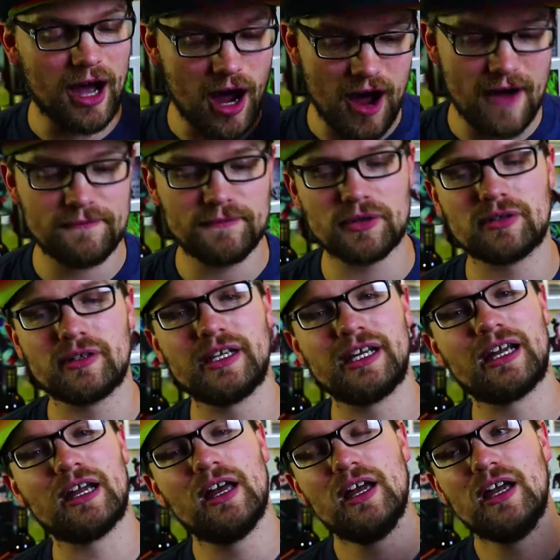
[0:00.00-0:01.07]

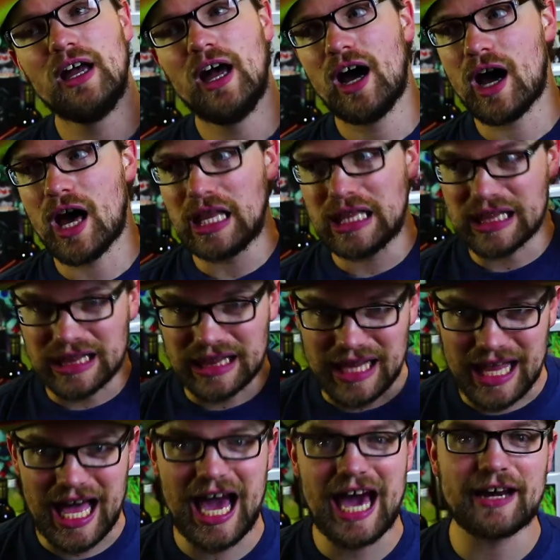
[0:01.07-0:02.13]
offering a
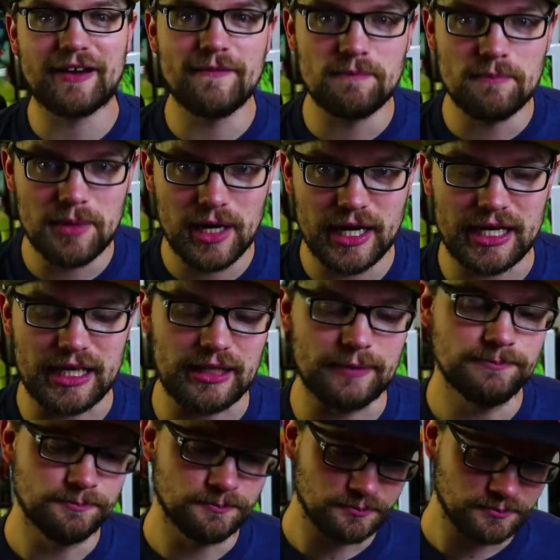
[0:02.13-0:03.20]
lot of money